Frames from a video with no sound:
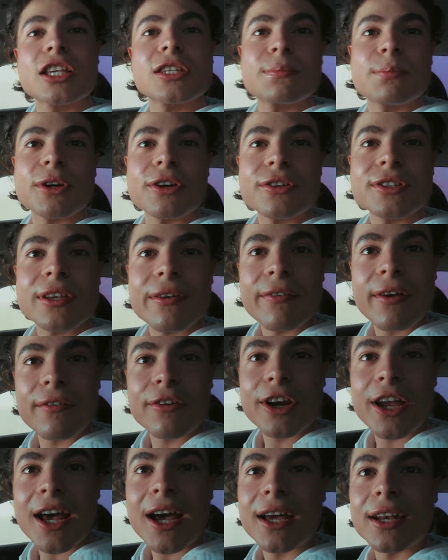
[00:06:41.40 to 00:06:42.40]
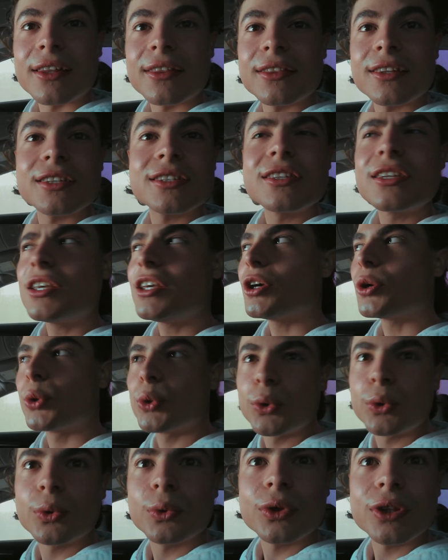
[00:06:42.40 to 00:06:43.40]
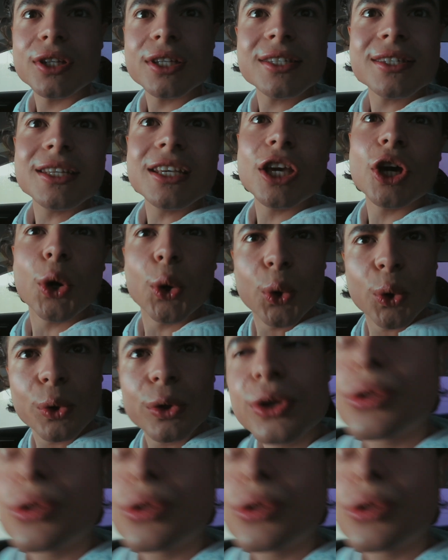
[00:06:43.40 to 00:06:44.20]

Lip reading: experience I've ever had. Disney who? Disney who?